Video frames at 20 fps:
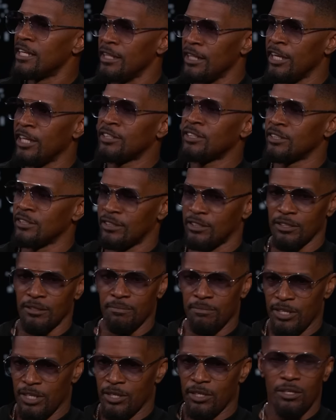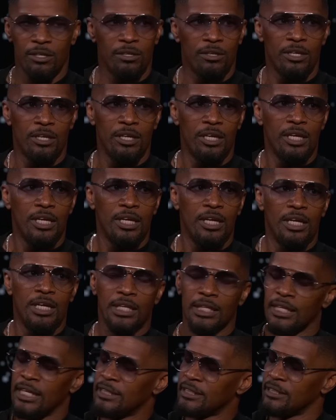Listen to Y'all mess with Dave.
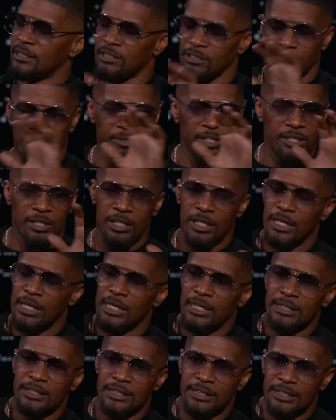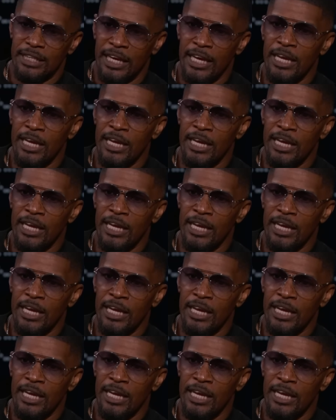Listen Y'all mess with Dave in this movie.